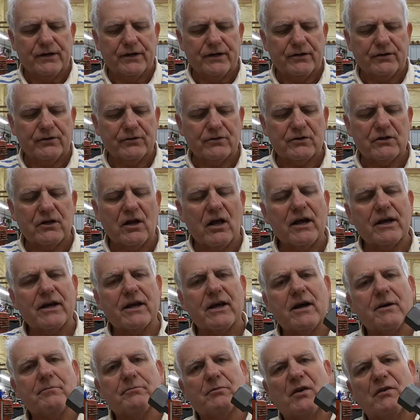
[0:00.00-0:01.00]
It looks
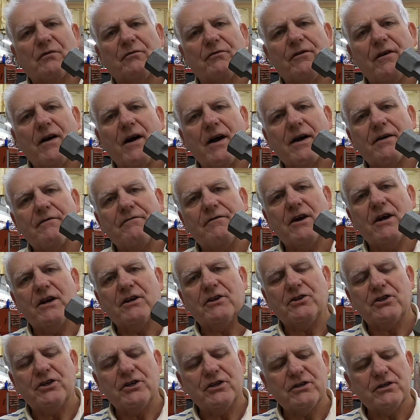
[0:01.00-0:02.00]
like up to 5
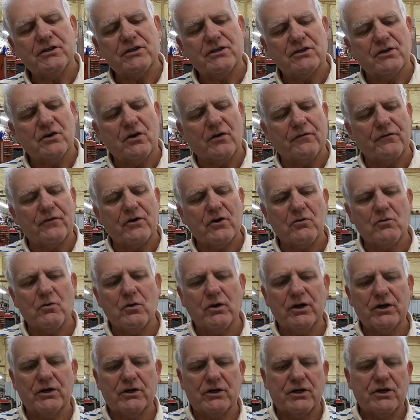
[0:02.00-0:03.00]
inches, so if you
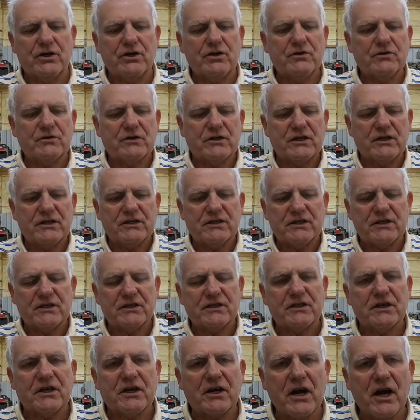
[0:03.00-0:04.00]
wanted to use this
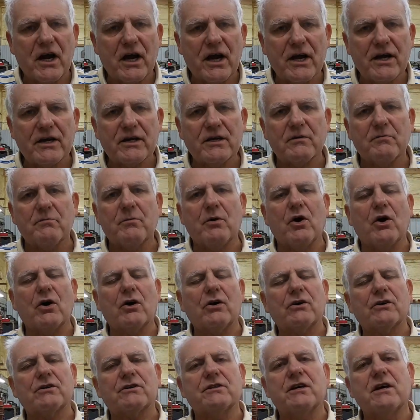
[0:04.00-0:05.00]
as a guide to
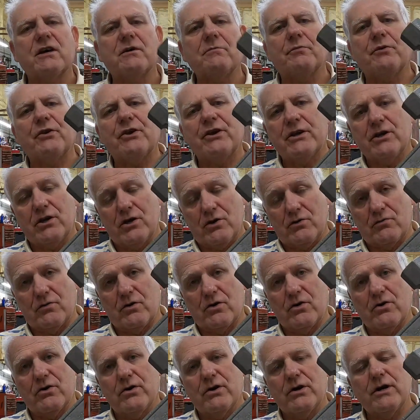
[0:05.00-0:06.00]
mark something, you
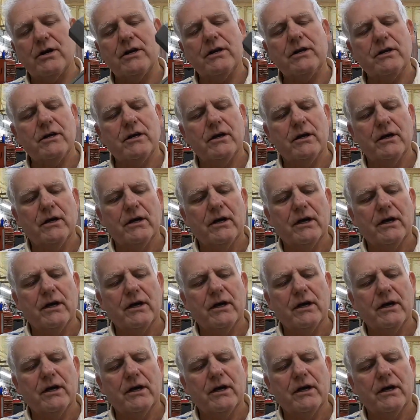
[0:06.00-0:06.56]
could.